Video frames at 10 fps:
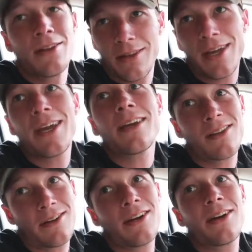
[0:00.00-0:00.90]
the
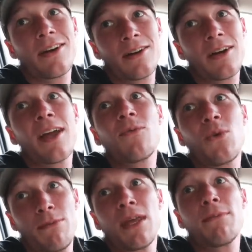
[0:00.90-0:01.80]
Hanks are here and
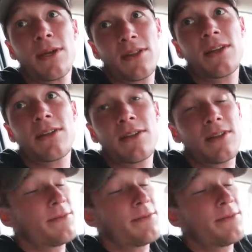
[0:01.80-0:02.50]
we mean business.